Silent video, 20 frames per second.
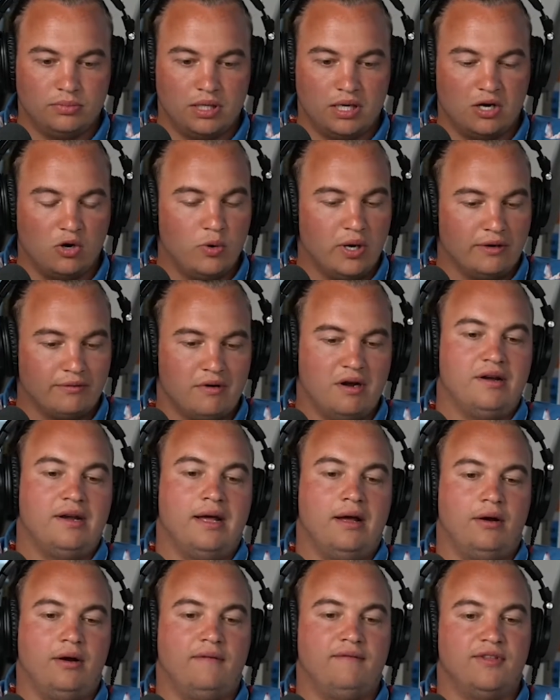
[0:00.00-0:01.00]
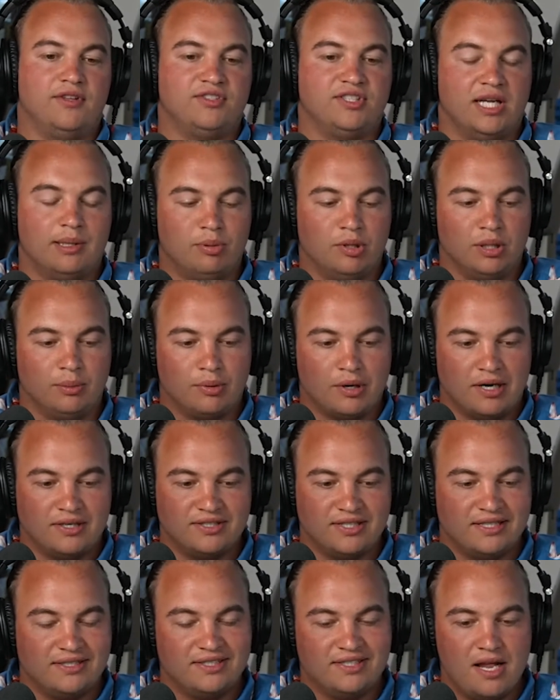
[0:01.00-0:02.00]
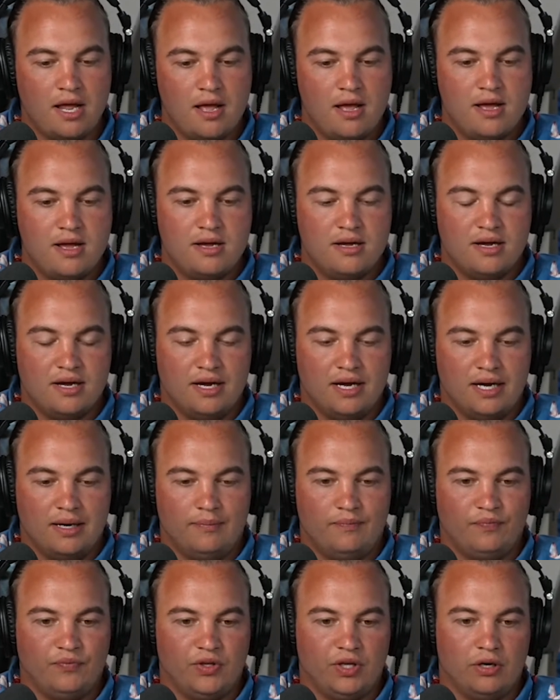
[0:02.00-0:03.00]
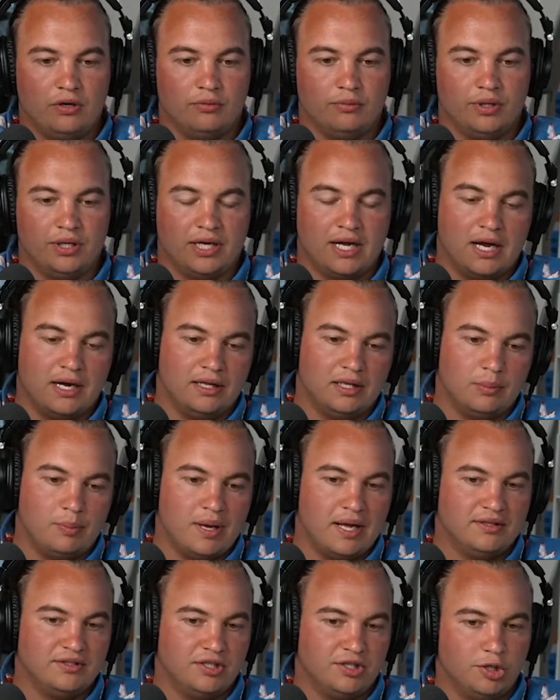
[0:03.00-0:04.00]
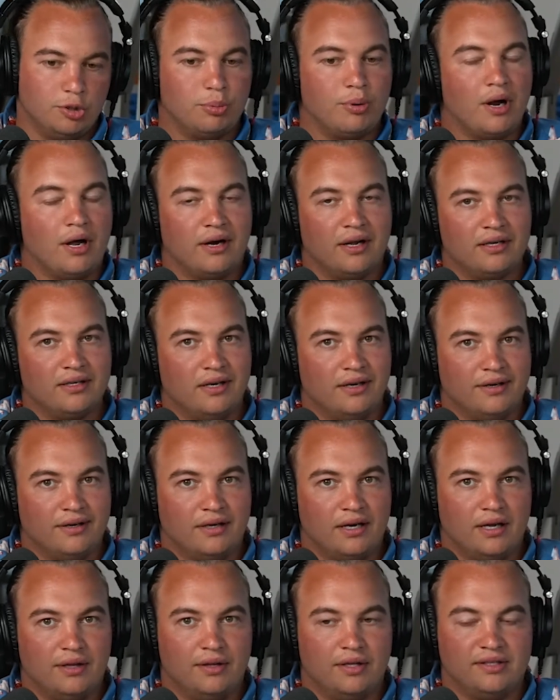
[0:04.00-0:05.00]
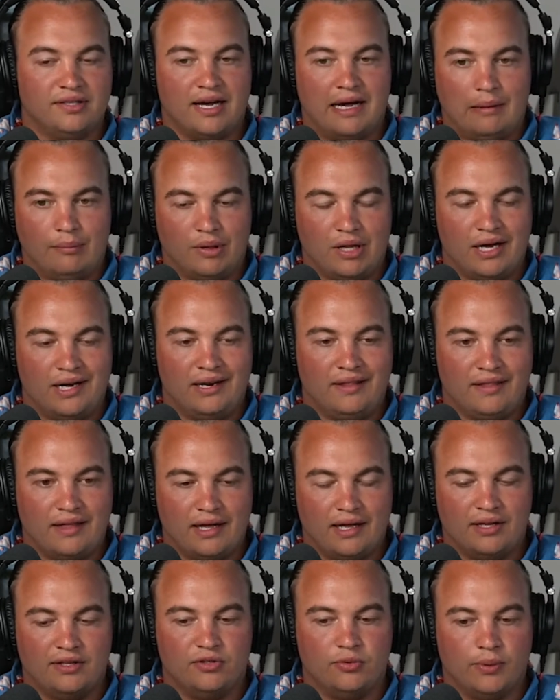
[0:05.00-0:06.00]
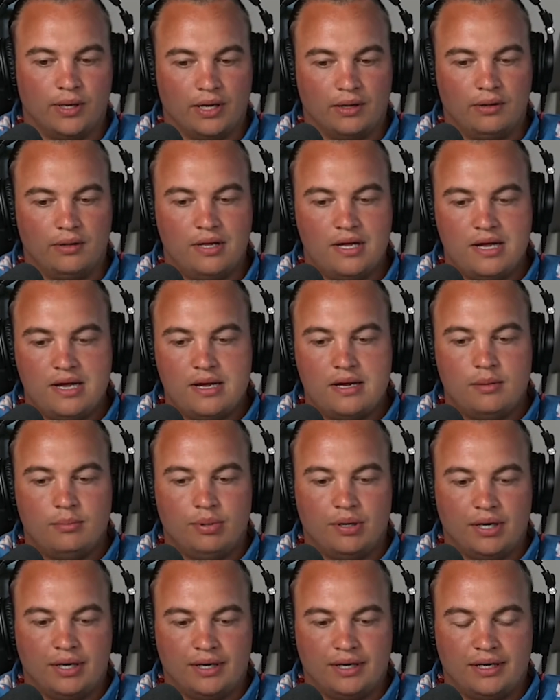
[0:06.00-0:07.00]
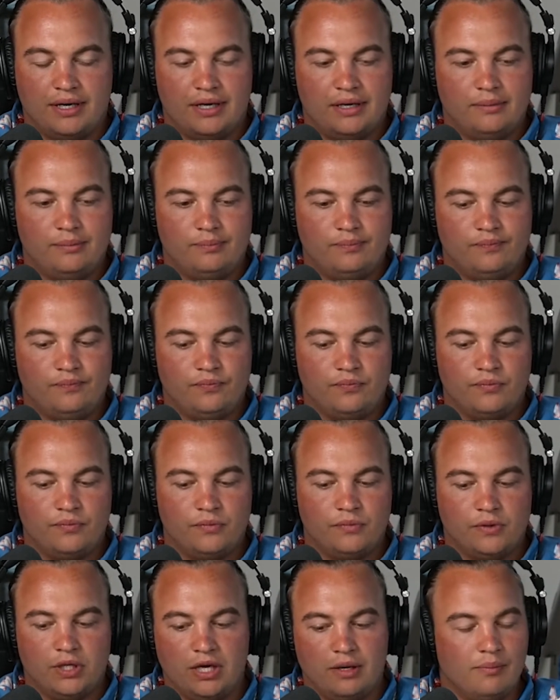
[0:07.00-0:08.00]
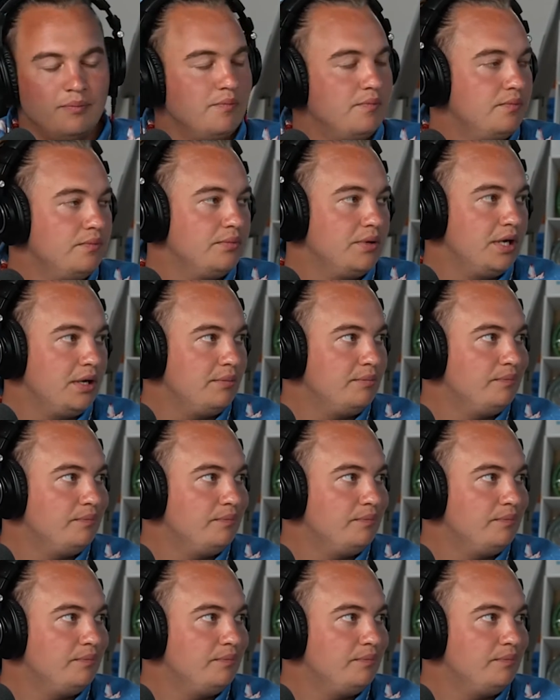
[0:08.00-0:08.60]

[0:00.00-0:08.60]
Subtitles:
quick rundown of the sampling process. It really kind of depends on your product, on the timeline of that as well. But yeah, yeah,